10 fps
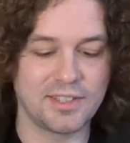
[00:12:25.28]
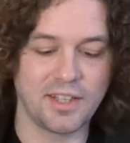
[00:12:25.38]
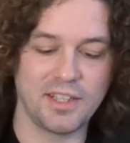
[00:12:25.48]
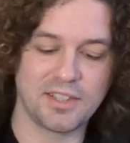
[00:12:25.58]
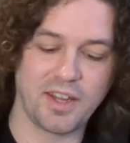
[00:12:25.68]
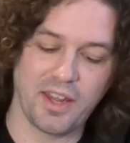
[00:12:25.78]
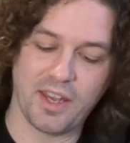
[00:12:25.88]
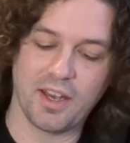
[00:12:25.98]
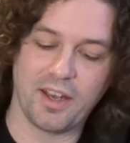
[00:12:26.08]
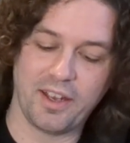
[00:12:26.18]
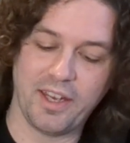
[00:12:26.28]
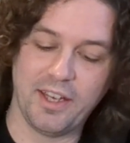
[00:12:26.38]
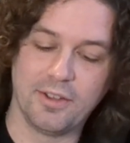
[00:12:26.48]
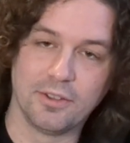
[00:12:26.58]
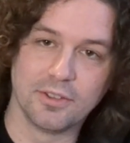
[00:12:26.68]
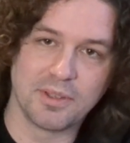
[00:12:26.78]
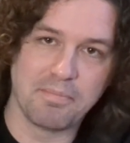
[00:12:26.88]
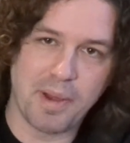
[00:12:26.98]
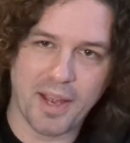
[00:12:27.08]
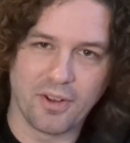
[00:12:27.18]
so these are the Eagles and
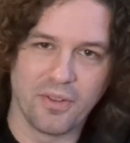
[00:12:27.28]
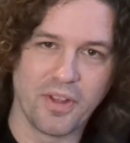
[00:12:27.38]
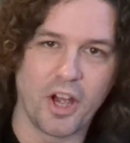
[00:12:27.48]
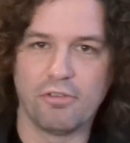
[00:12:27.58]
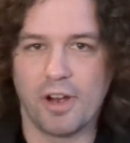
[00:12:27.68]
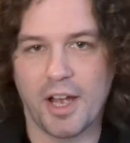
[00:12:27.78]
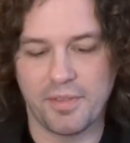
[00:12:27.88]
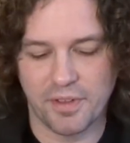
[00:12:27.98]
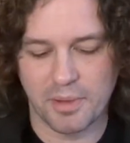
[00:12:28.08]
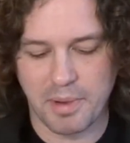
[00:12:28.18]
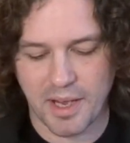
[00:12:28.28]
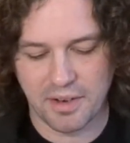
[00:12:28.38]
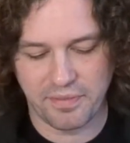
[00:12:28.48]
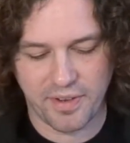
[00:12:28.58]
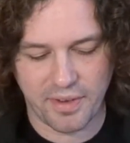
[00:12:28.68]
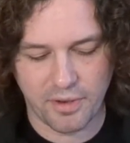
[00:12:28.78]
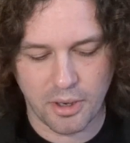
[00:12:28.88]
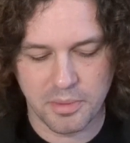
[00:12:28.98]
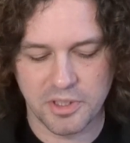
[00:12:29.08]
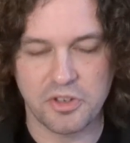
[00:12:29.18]
Beorn that arrive at the Battle of 5
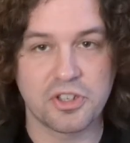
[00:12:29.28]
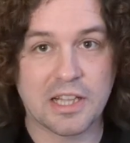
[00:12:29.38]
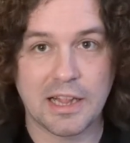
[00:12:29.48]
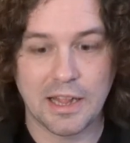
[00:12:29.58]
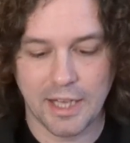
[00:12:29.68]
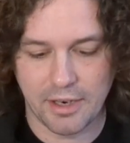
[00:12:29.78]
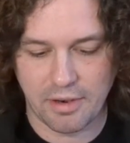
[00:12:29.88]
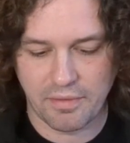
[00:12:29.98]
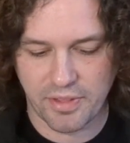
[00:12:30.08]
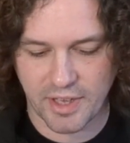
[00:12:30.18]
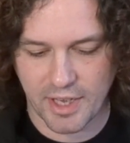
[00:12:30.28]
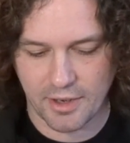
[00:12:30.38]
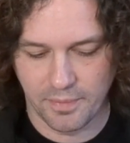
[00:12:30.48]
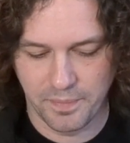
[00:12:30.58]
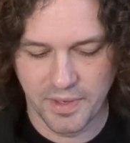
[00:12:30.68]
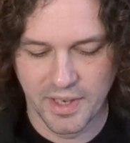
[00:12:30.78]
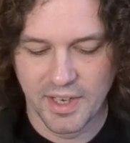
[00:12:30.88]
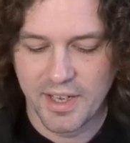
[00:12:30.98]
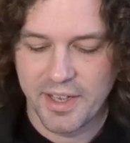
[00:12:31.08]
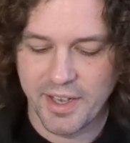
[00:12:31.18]
Armies and just clear everything out.
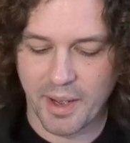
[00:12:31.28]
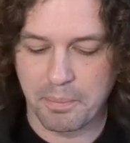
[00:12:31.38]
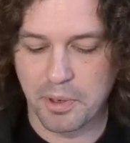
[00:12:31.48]
You get